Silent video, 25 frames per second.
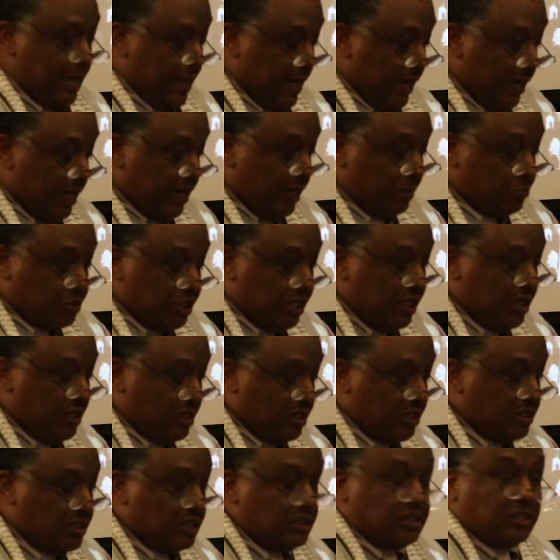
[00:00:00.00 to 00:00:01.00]
And I'm saying
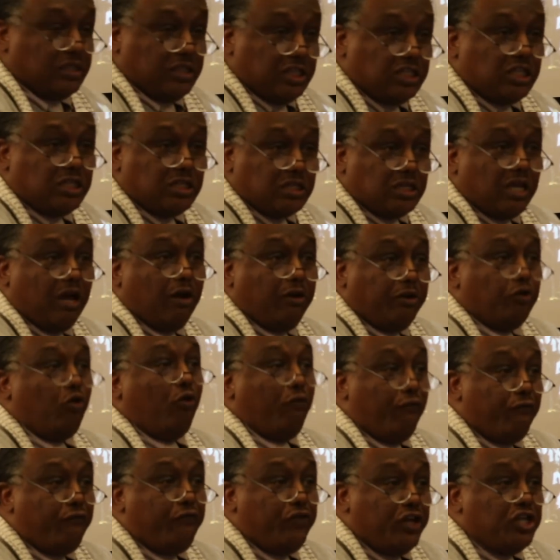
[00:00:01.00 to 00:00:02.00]
this is an
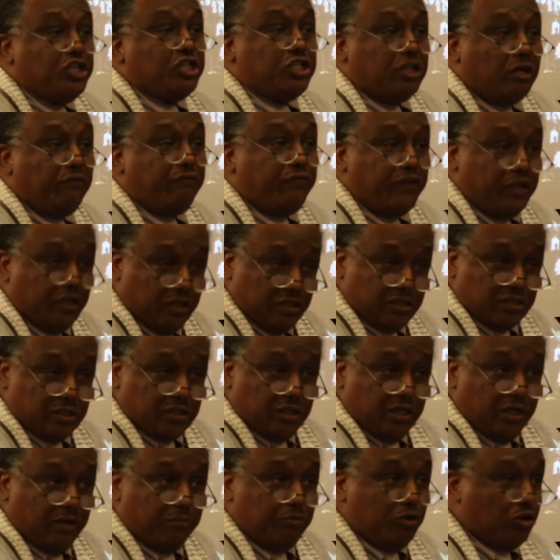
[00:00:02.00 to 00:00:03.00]
official
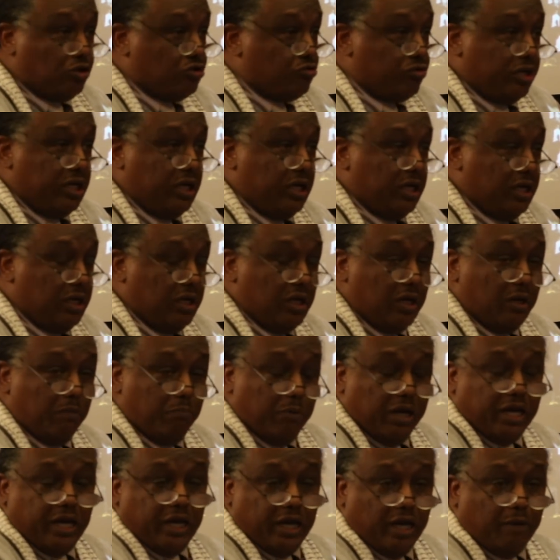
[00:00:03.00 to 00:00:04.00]
figures. I'm not really
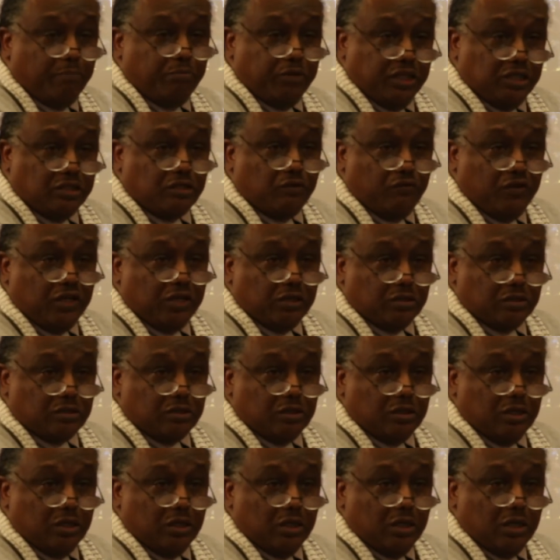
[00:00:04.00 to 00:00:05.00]
making up these
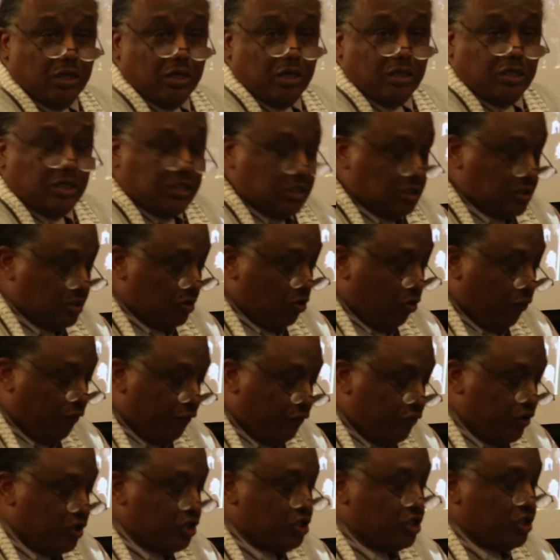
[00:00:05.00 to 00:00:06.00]
figures. This is
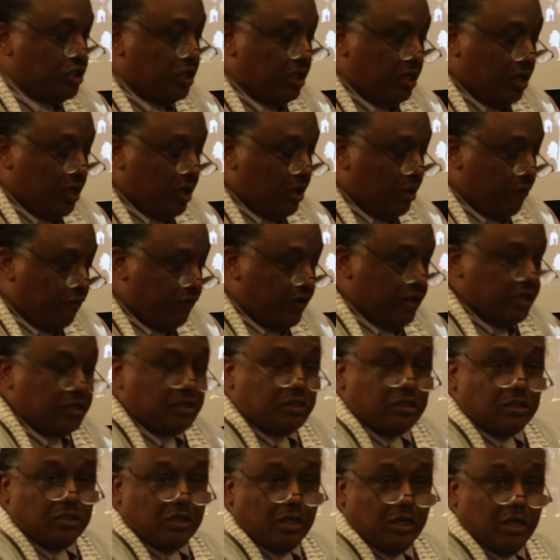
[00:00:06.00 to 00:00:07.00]
official
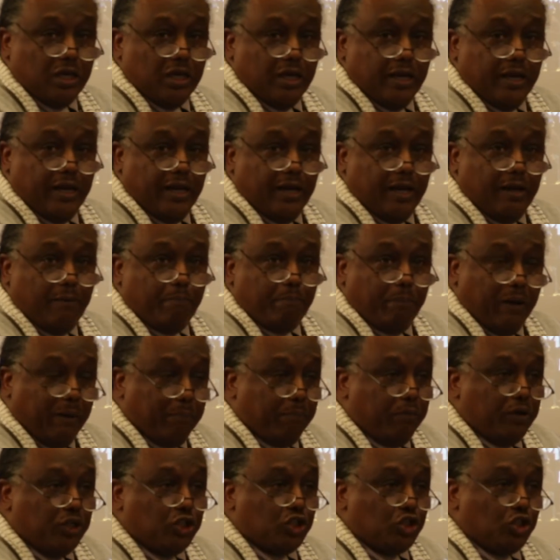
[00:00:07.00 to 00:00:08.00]
figures
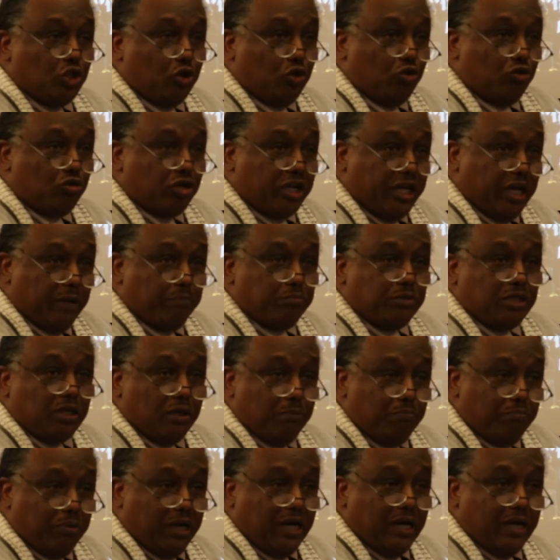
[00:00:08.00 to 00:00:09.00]
published or kept
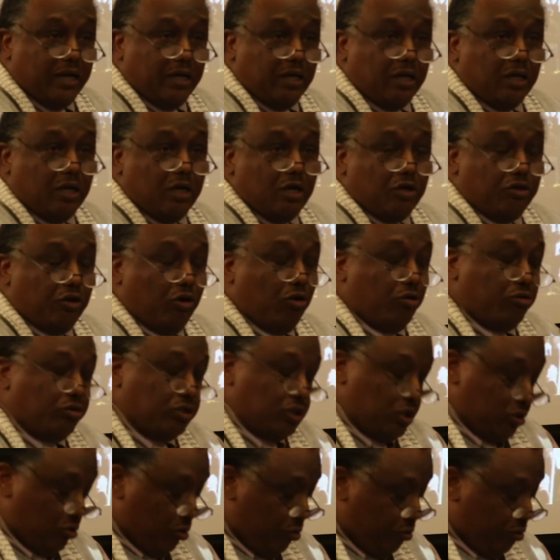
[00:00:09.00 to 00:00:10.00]
by the
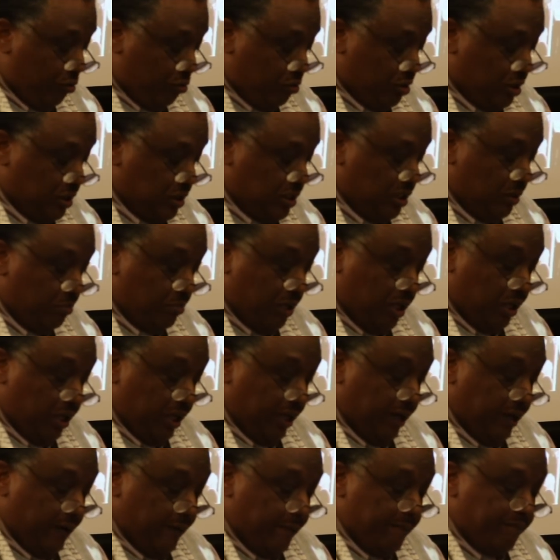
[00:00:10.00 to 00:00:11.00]
authorities in
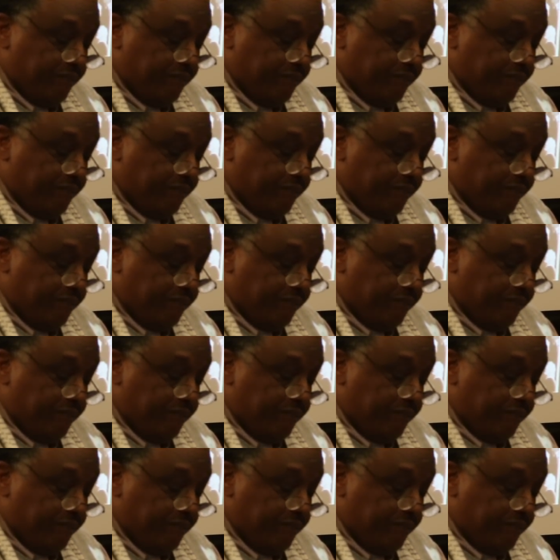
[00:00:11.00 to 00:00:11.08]
Bahrain.